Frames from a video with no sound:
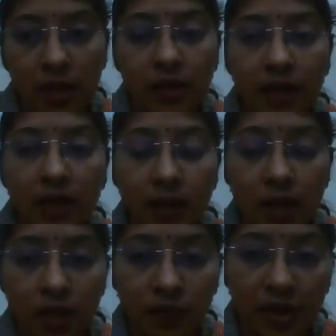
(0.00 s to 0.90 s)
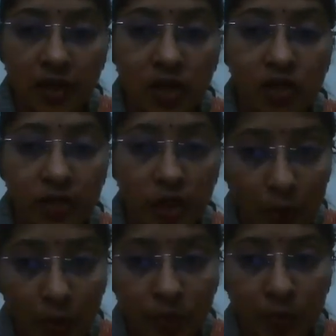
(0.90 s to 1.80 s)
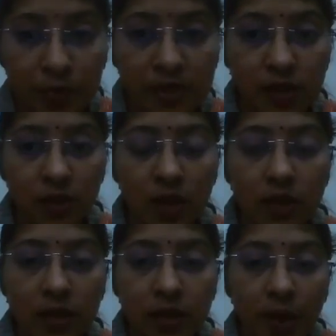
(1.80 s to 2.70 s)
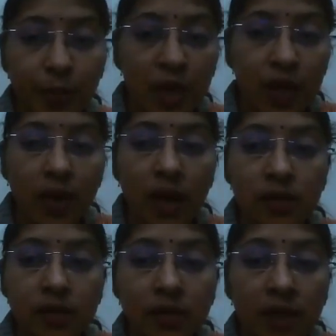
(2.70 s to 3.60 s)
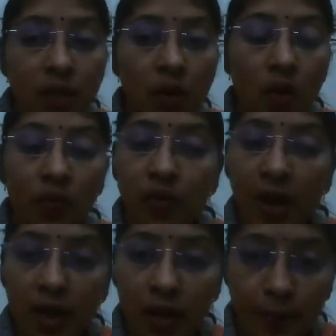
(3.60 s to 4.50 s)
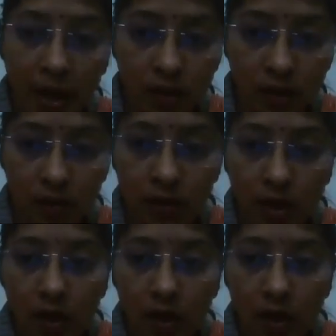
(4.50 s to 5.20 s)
It can identify the shape of the placenta that appear as ring of fire pattern